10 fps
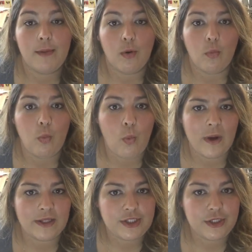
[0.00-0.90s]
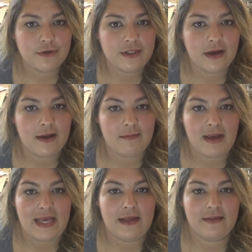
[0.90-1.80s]
But once you're done
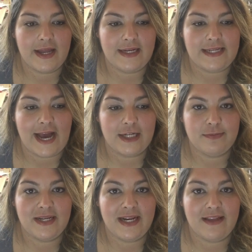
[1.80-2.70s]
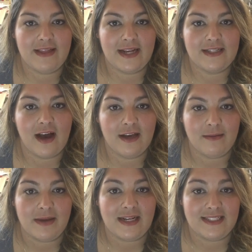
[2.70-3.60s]
making that attachment and that
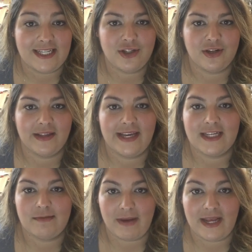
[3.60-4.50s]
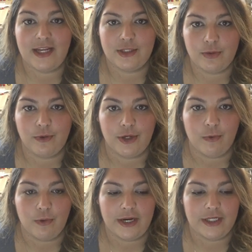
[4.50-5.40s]
document digitally has made it to where
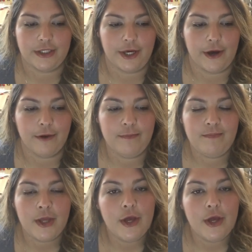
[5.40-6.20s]
you want it to go,